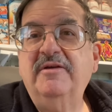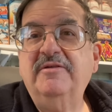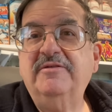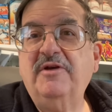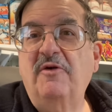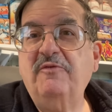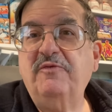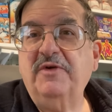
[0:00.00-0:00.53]

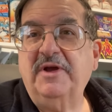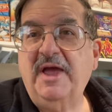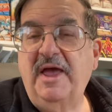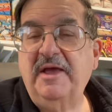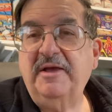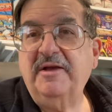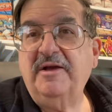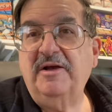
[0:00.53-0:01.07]
Don't
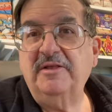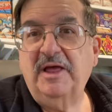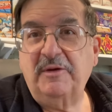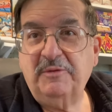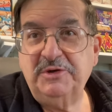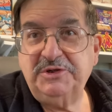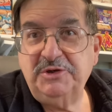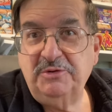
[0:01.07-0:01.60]
forget,
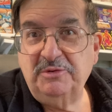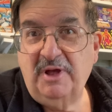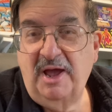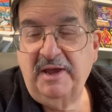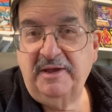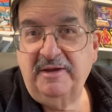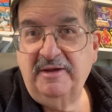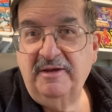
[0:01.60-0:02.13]
collect what you
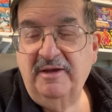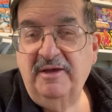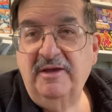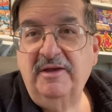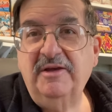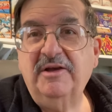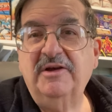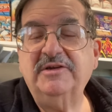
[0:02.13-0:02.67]
like
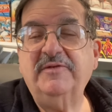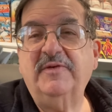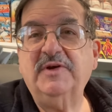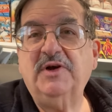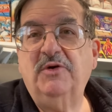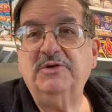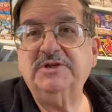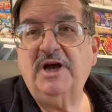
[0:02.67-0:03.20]
because if it
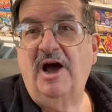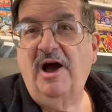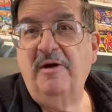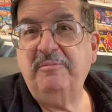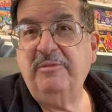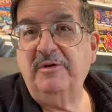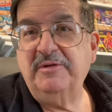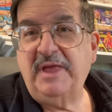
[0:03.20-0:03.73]
goes
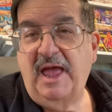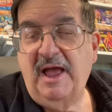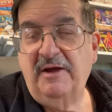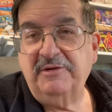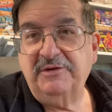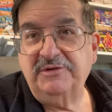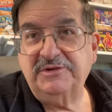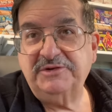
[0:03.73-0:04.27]
up or
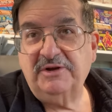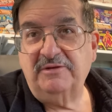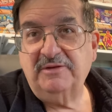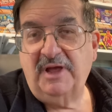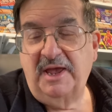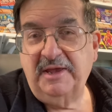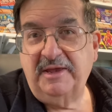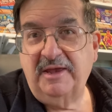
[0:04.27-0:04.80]
down, you still
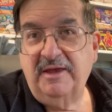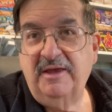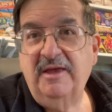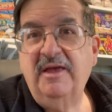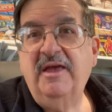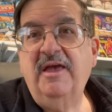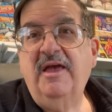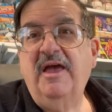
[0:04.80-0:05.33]
like it.
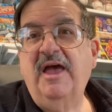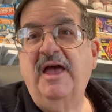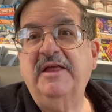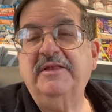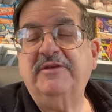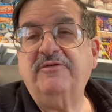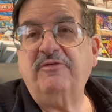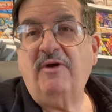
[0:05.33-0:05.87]

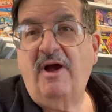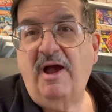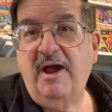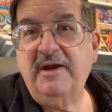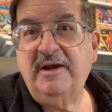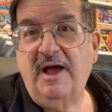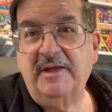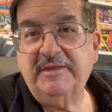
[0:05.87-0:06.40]
And
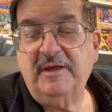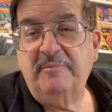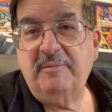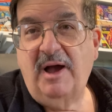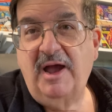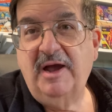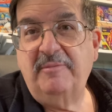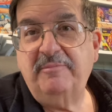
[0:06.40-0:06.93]
try not to
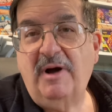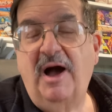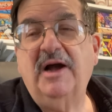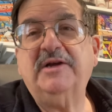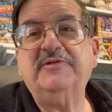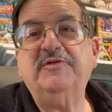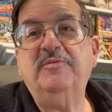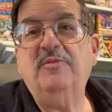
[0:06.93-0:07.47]
buy a
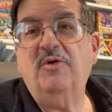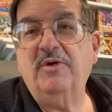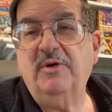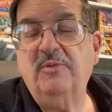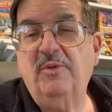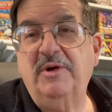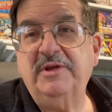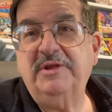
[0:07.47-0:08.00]
box for more
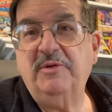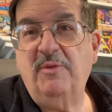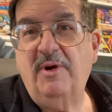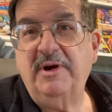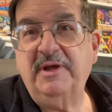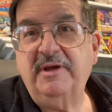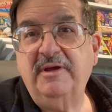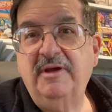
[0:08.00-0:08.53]
than
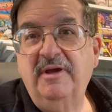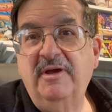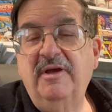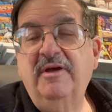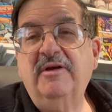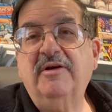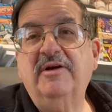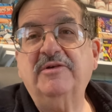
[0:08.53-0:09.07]
120
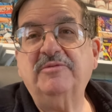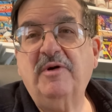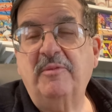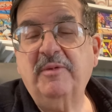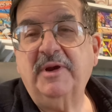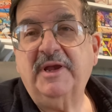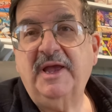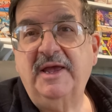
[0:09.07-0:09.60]
because
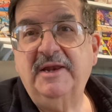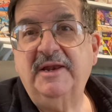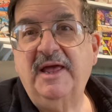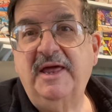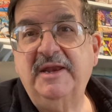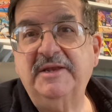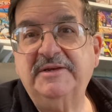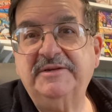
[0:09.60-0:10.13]
what we're getting
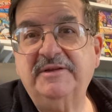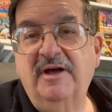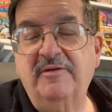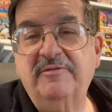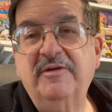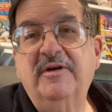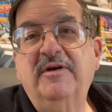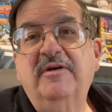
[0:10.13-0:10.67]
at is
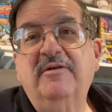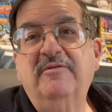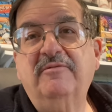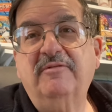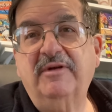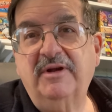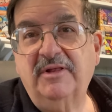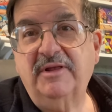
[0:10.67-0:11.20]
stuff
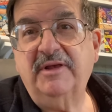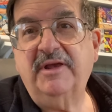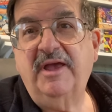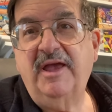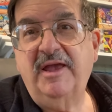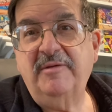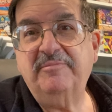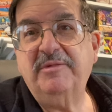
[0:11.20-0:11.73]
really
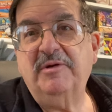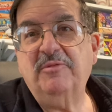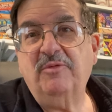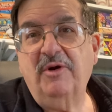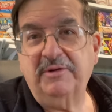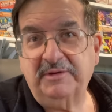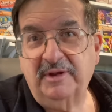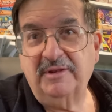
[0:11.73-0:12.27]
ain't been
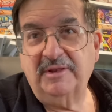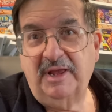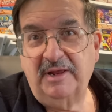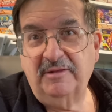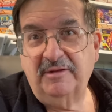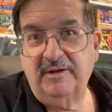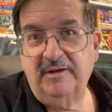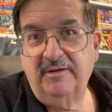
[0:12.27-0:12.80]
worth it
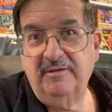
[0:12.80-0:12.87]
lately.